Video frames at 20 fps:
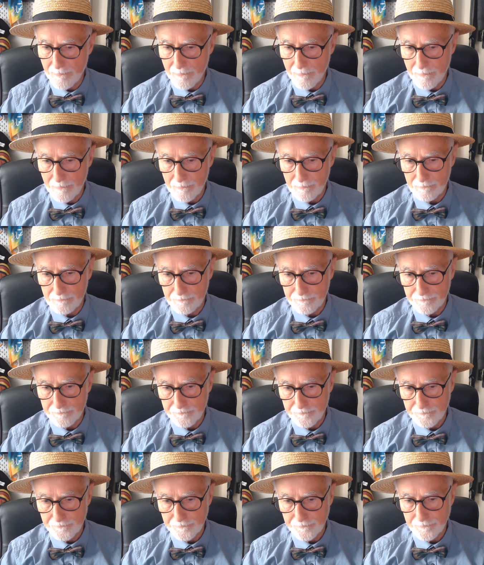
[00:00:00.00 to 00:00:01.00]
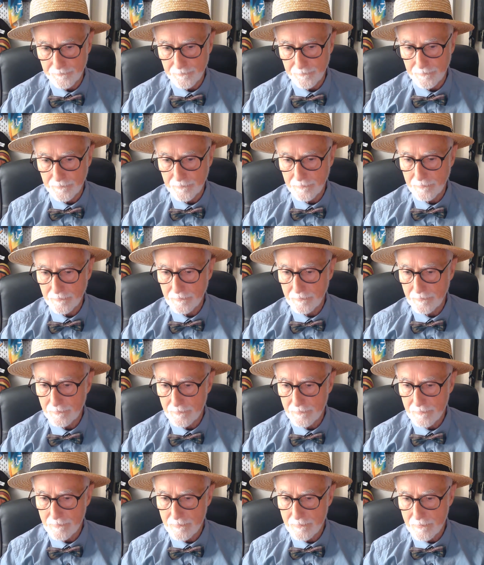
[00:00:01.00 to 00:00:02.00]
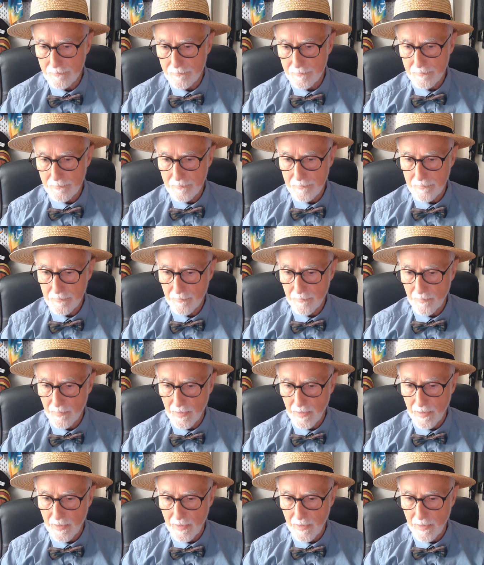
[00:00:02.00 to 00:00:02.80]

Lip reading: (silence)